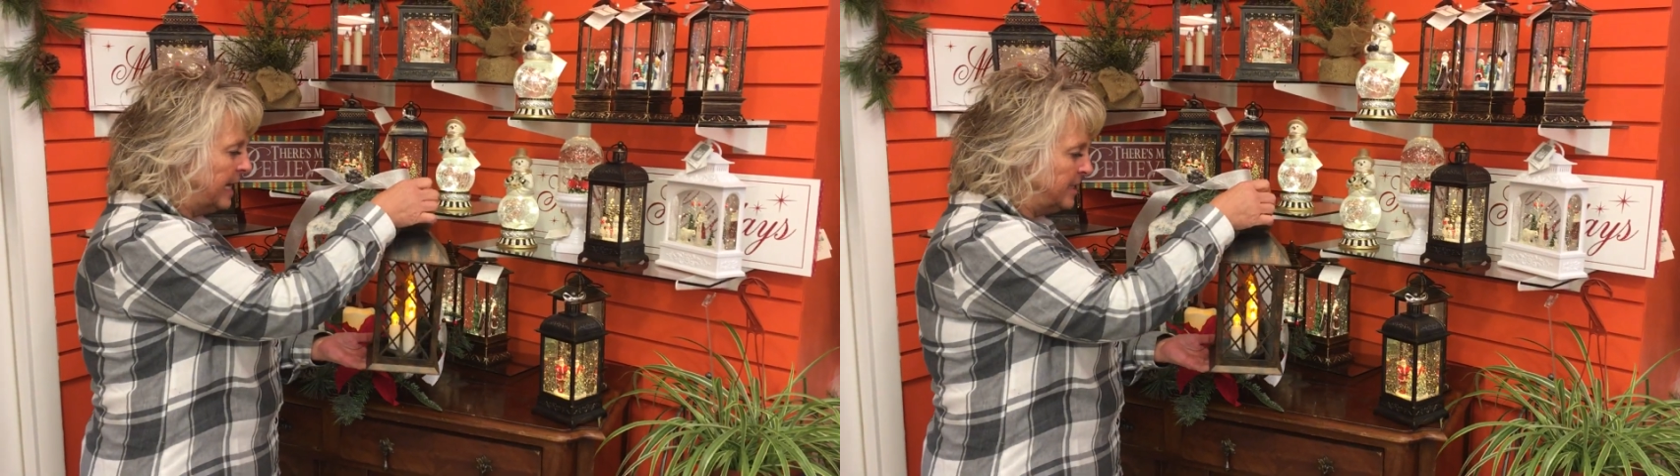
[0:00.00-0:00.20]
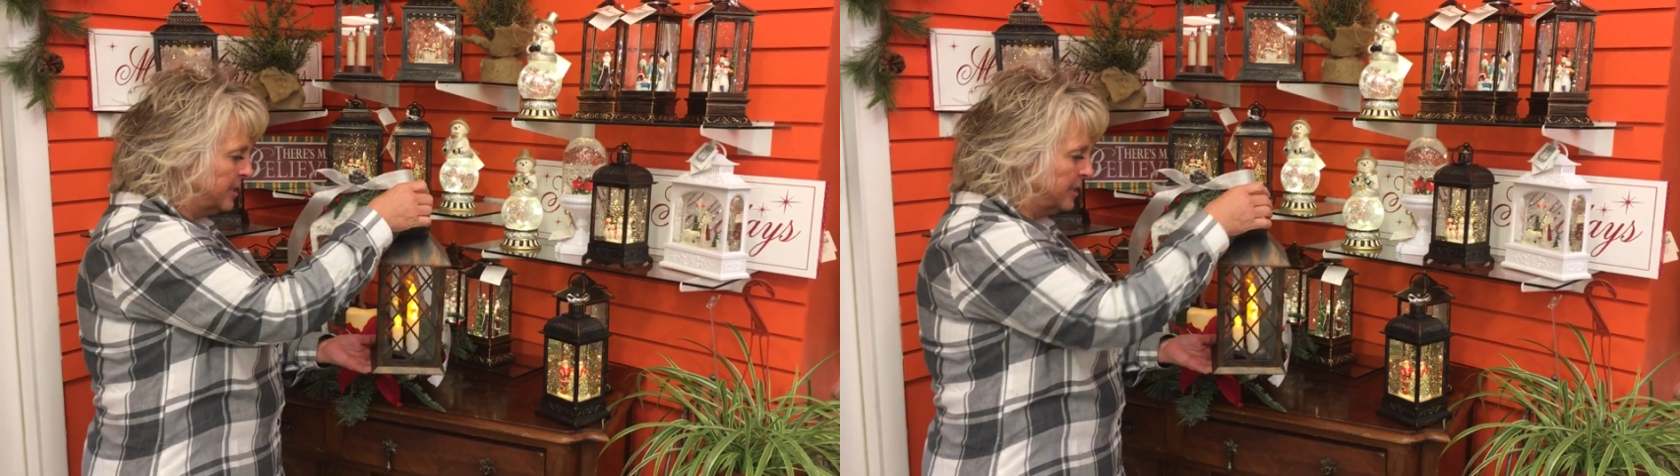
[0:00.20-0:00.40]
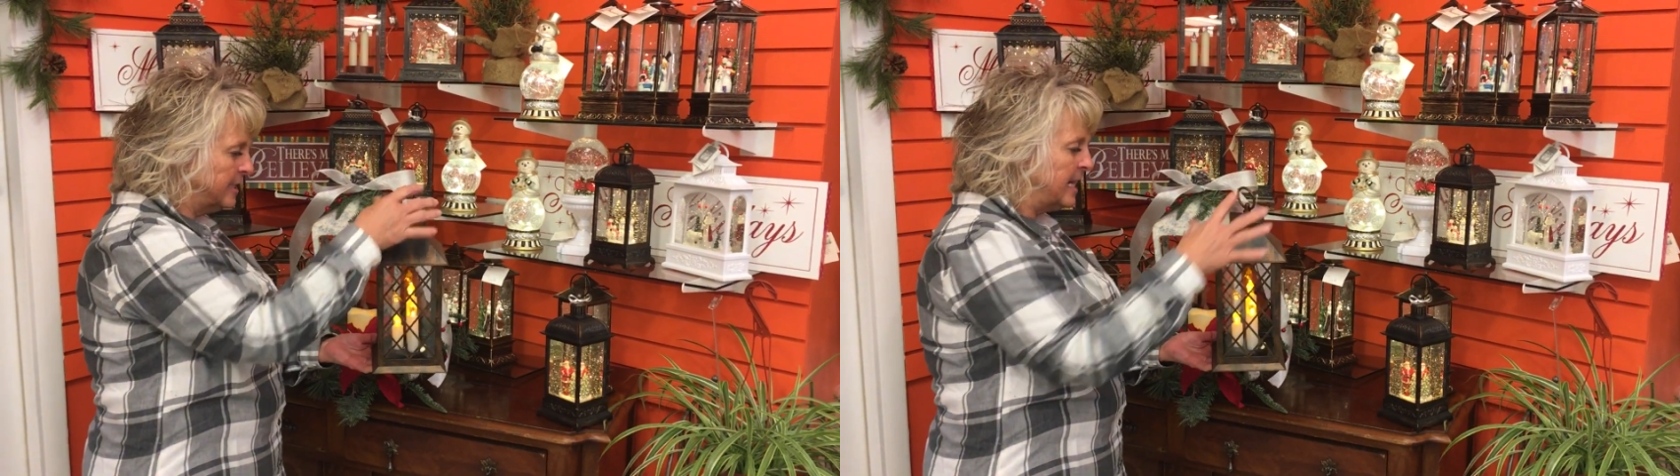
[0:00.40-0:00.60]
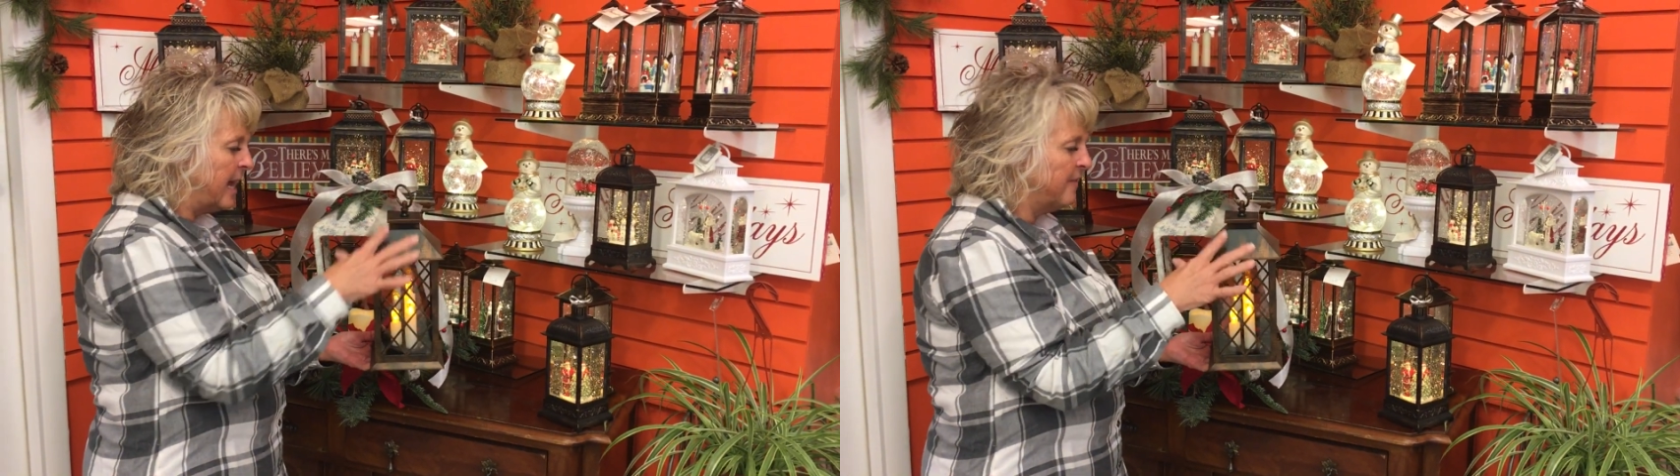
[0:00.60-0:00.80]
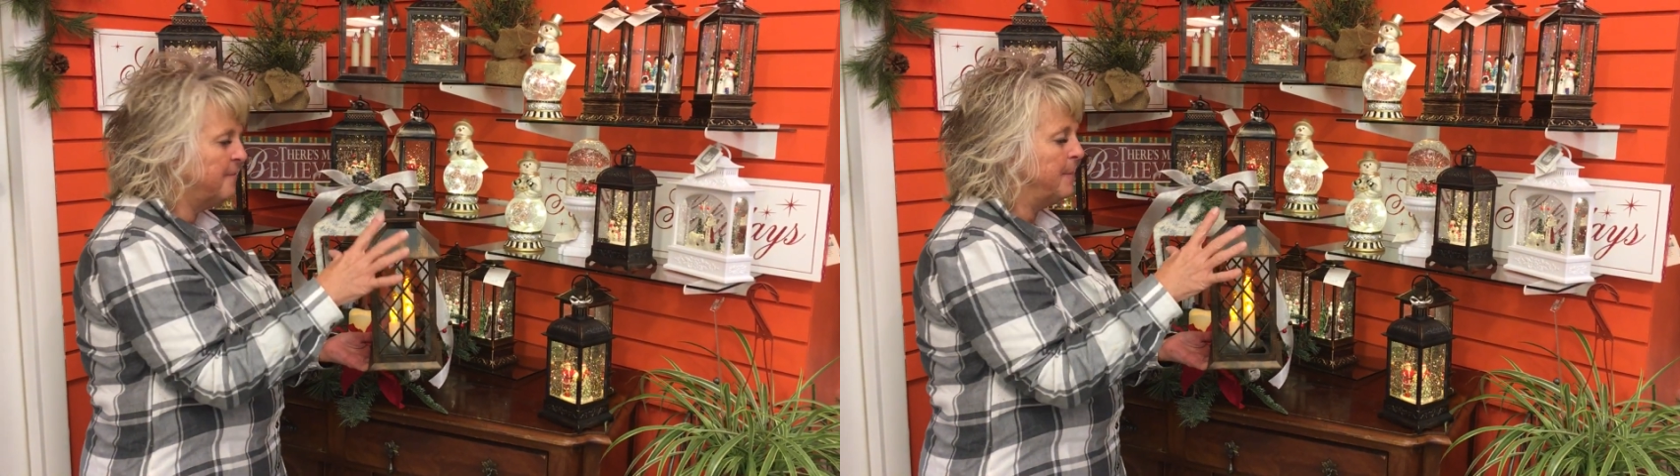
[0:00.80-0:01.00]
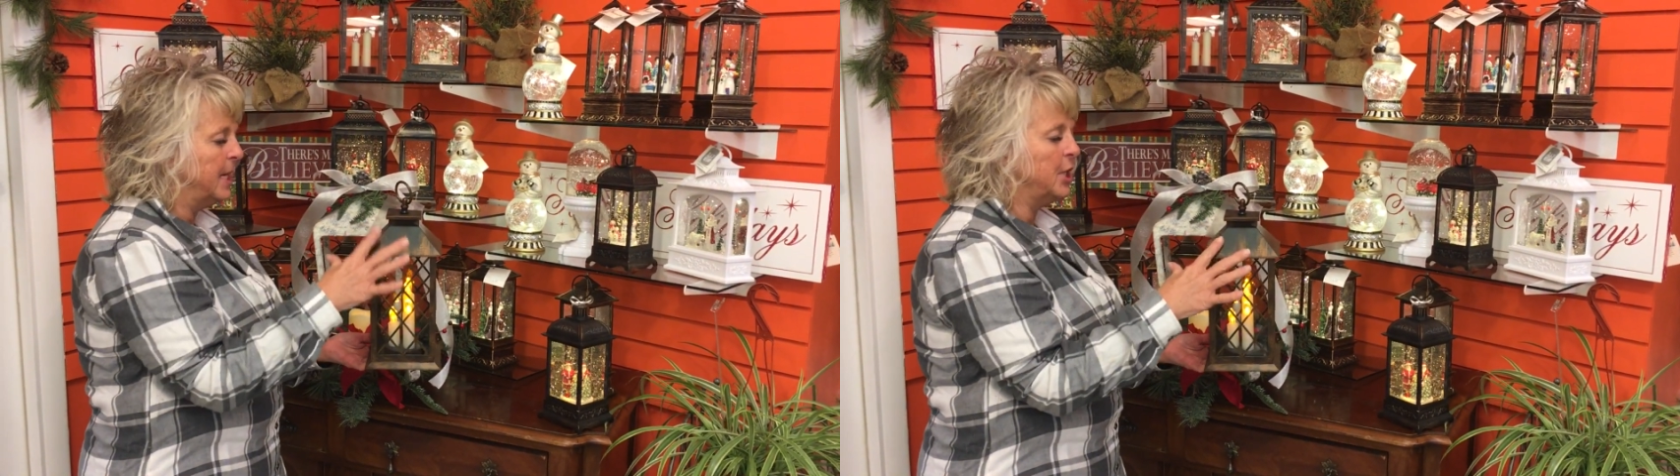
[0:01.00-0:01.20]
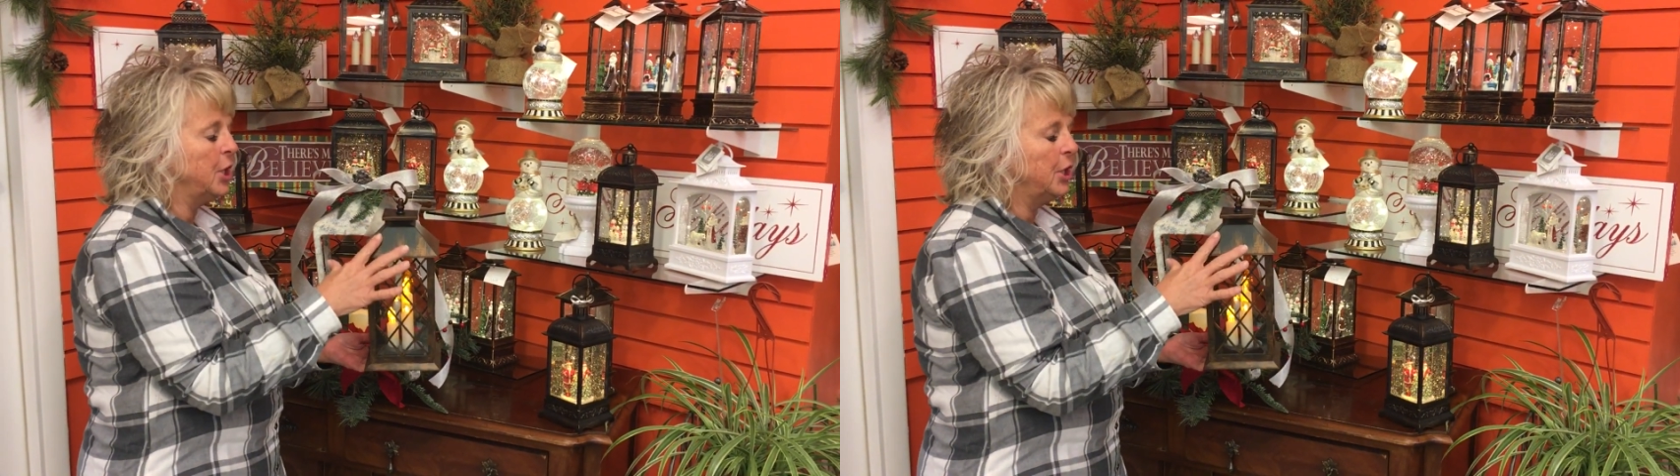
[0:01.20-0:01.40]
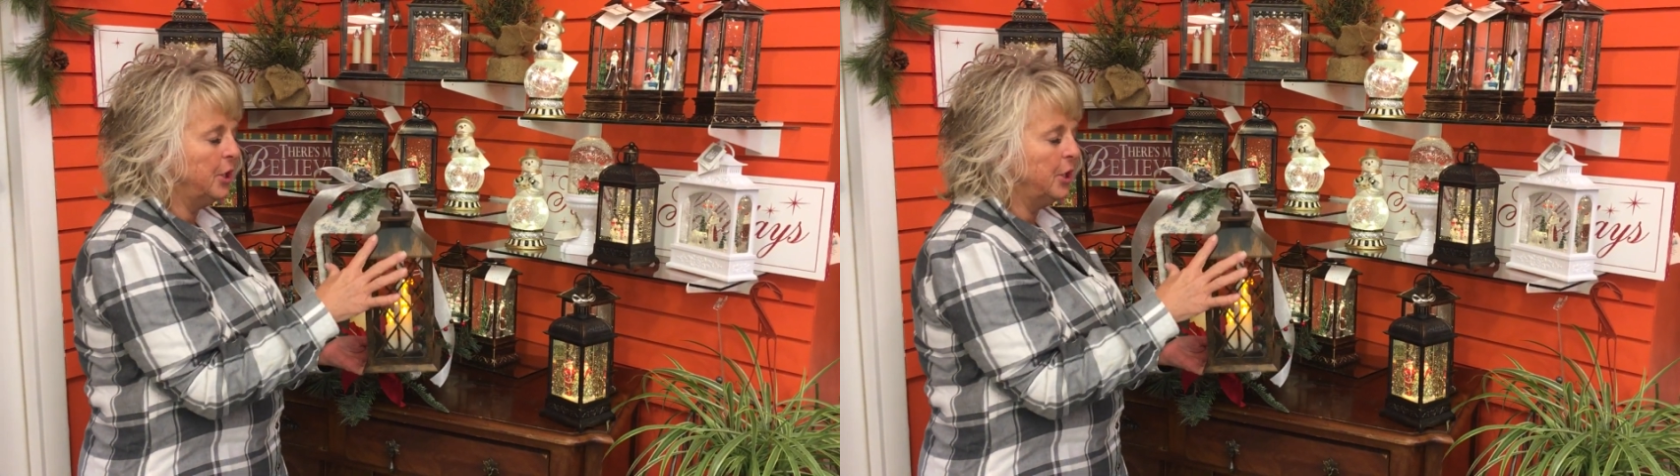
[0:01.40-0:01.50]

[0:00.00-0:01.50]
Lanterns have been